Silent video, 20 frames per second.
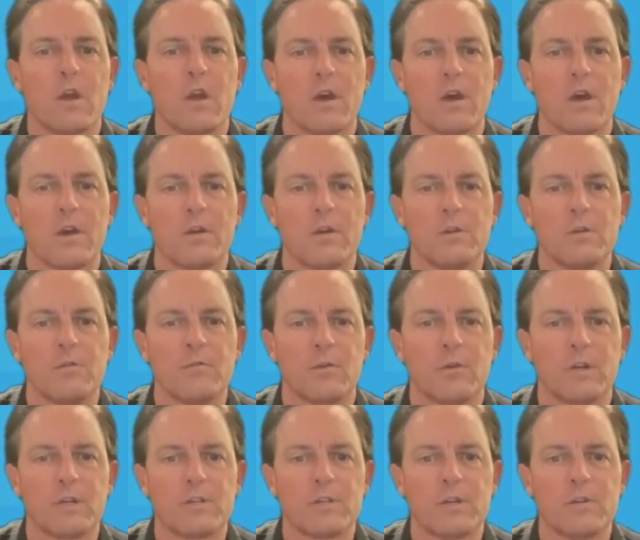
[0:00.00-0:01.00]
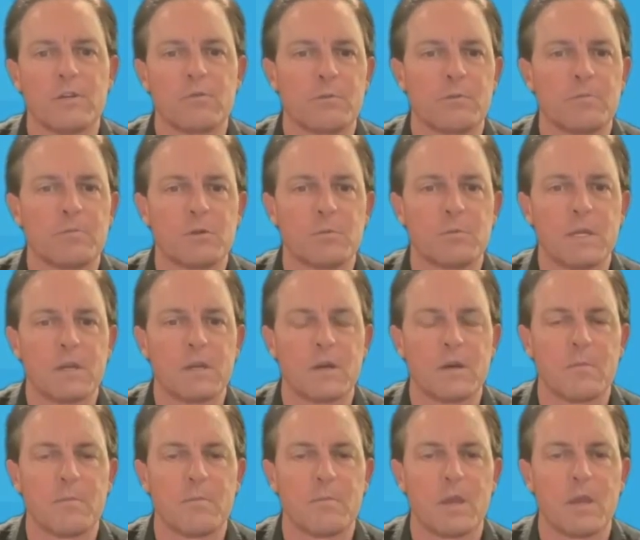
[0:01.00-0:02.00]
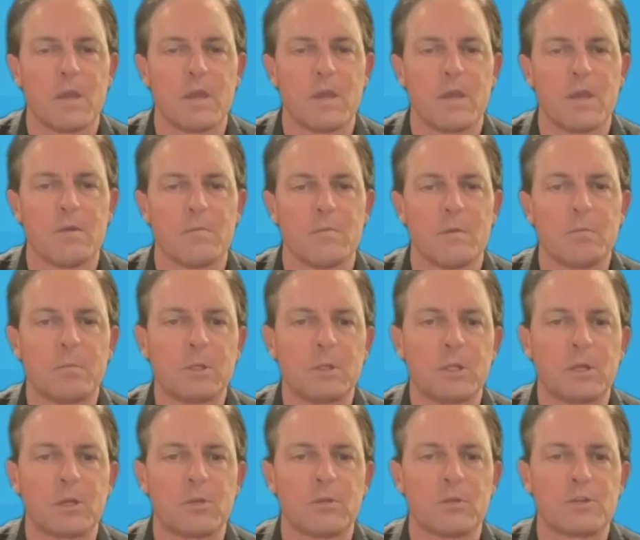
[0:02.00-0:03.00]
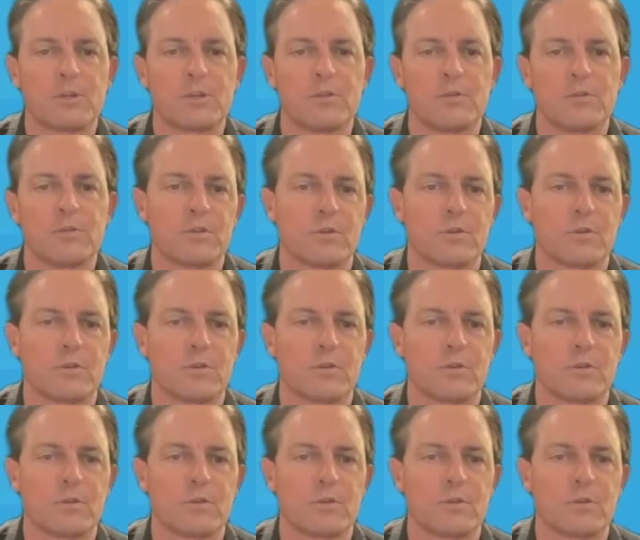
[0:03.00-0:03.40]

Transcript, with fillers: Uh, you've already seen crypto become a political issue.